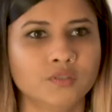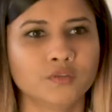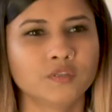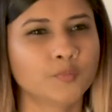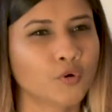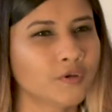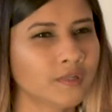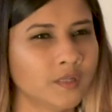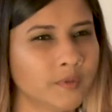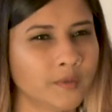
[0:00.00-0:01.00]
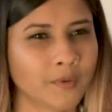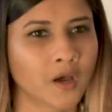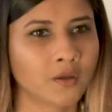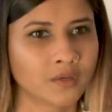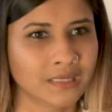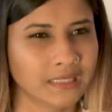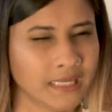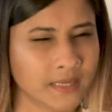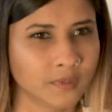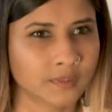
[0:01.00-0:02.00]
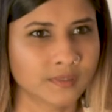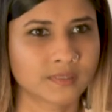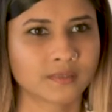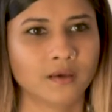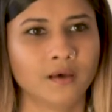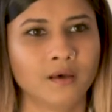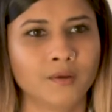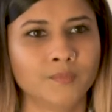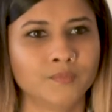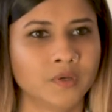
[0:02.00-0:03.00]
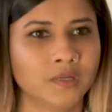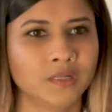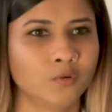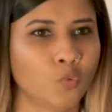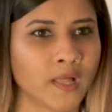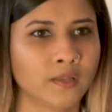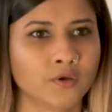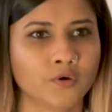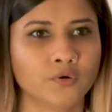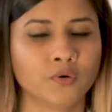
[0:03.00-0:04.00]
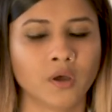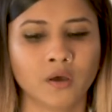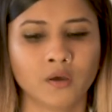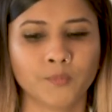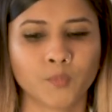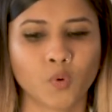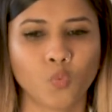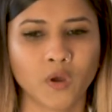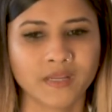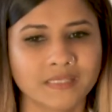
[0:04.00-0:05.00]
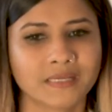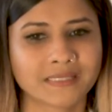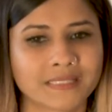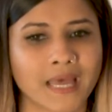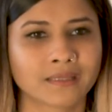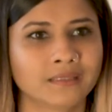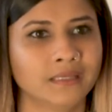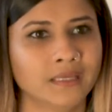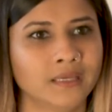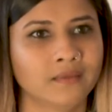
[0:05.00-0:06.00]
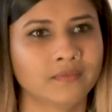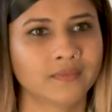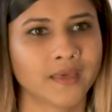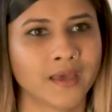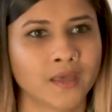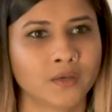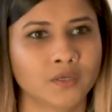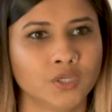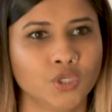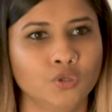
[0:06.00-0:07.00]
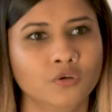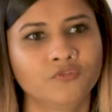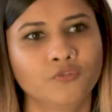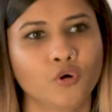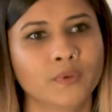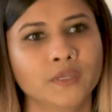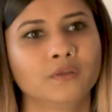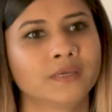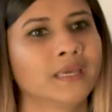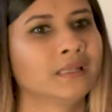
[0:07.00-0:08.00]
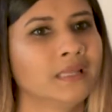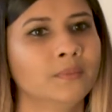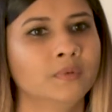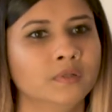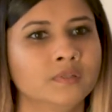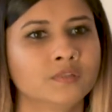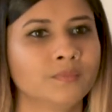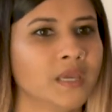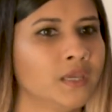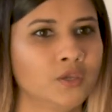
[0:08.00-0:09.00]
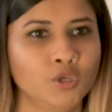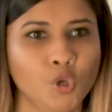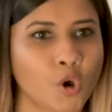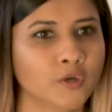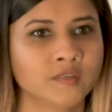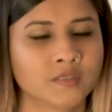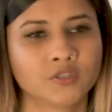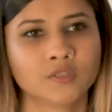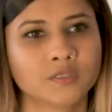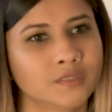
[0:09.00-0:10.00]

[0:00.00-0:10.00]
So you spoke a little bit about labels um, a little while ago. Um, what is it exactly that you look for when you look at labels to make your decisions